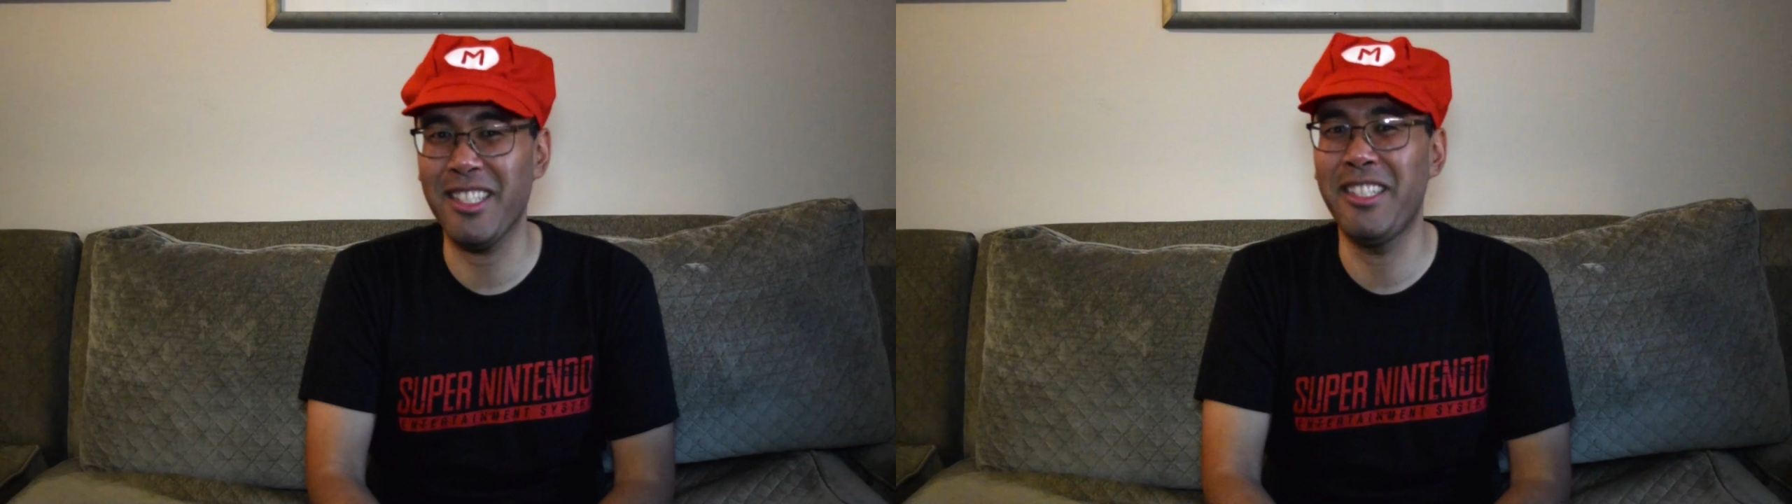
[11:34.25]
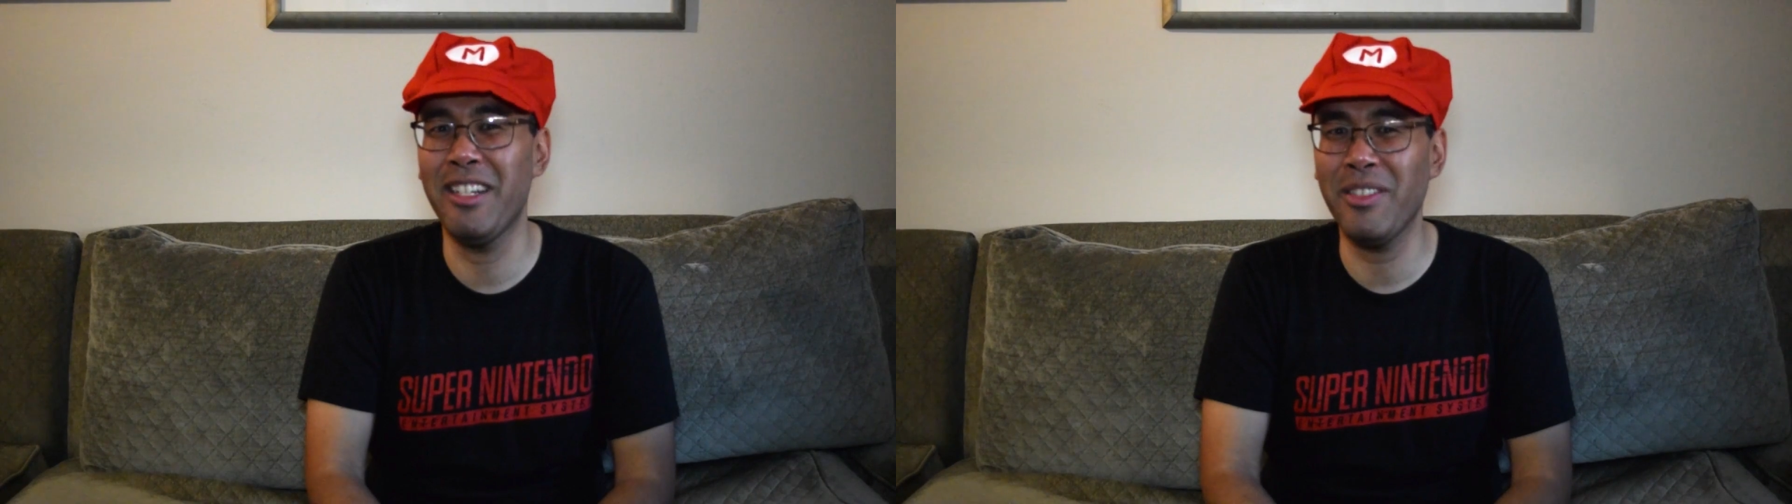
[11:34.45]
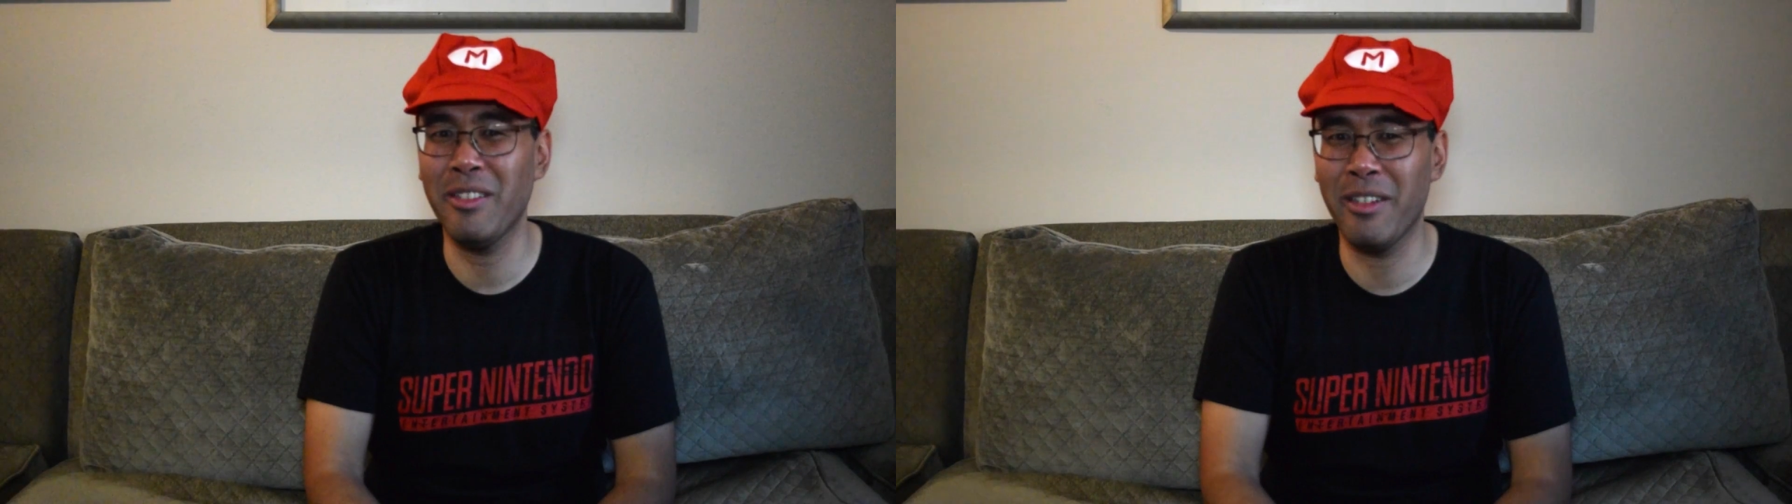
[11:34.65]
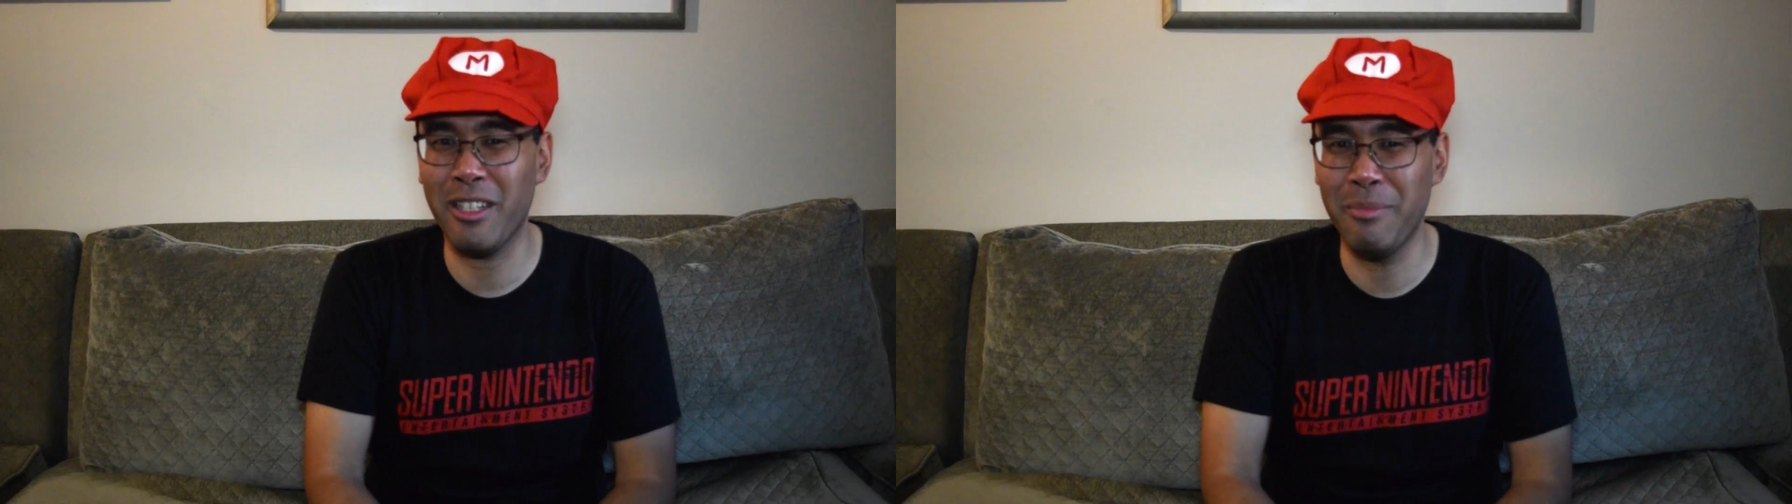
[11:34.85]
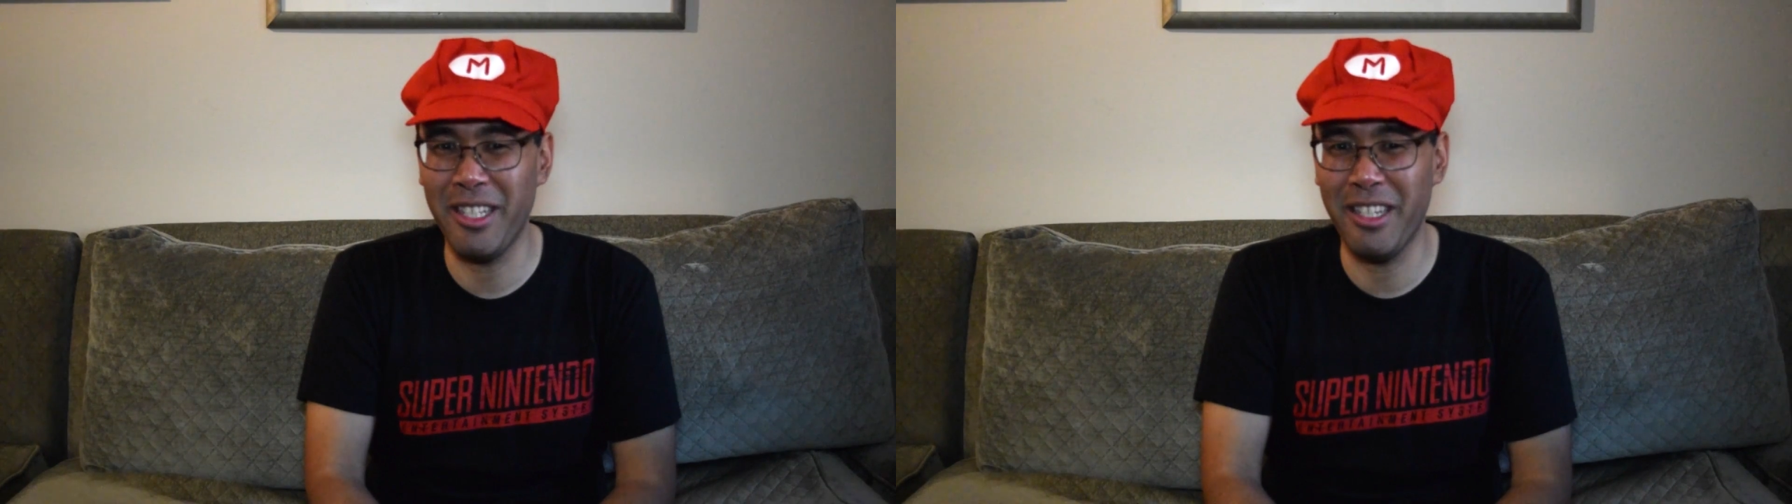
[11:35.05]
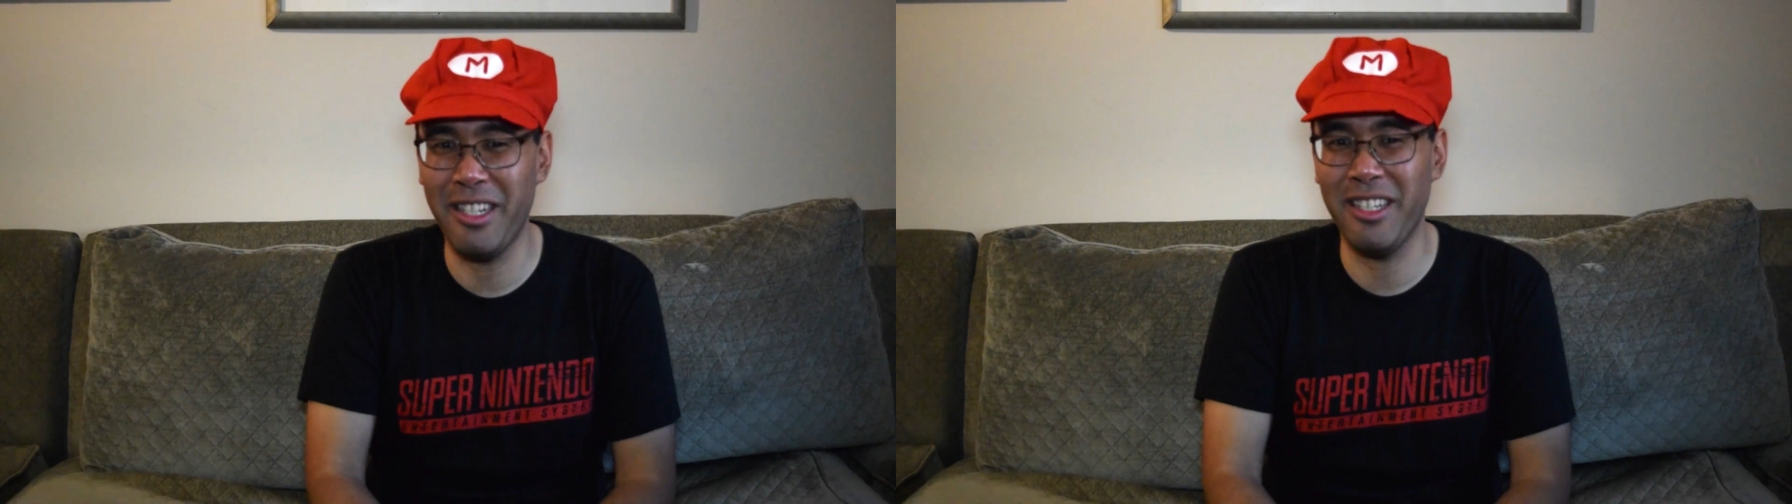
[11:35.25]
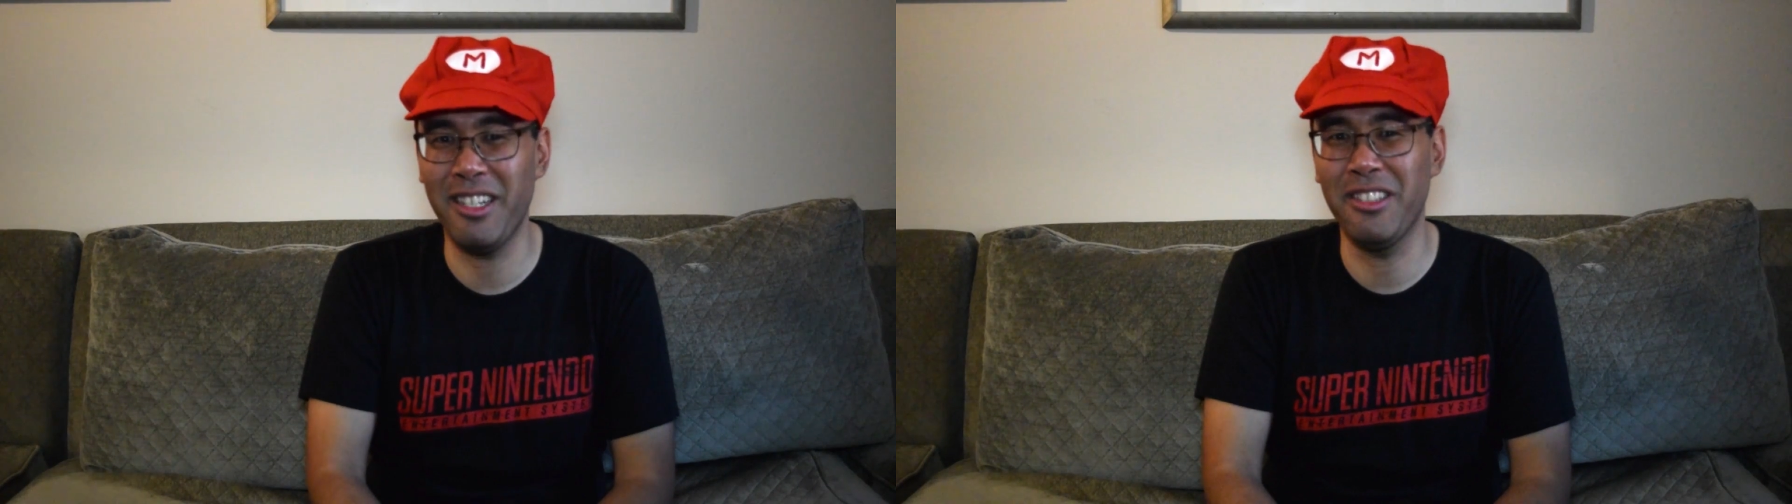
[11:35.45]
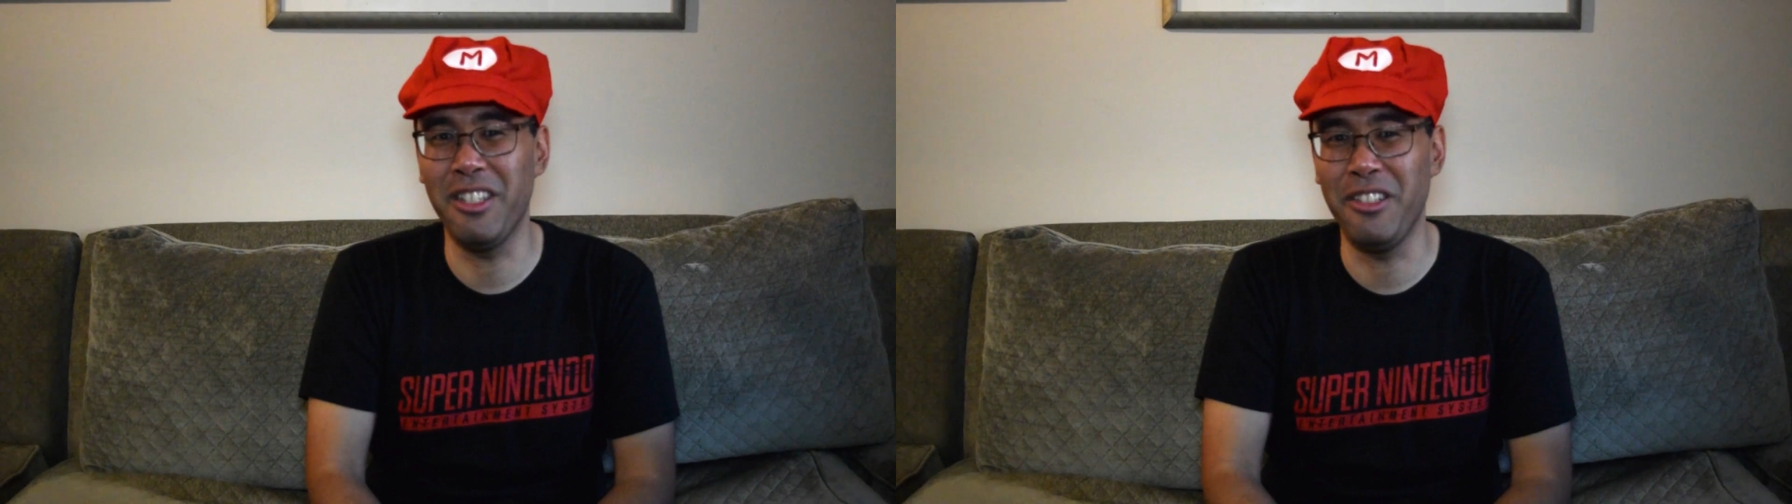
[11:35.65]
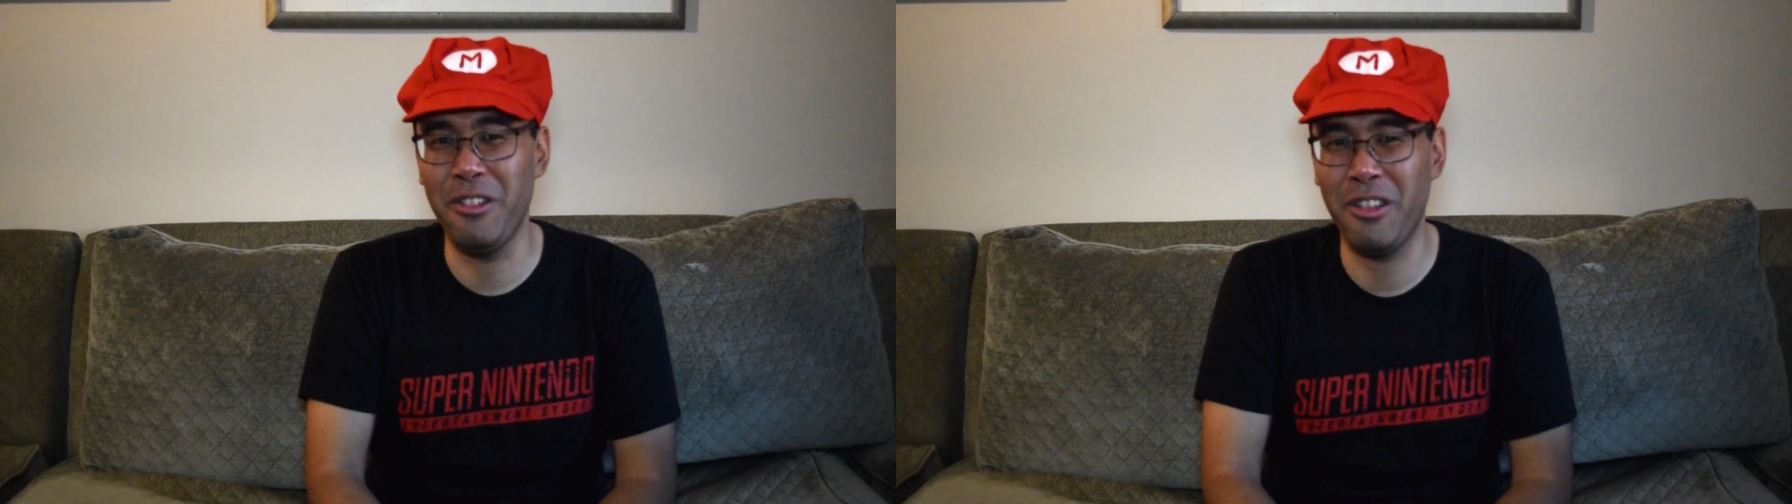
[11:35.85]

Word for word: I definitely recommend getting it on the new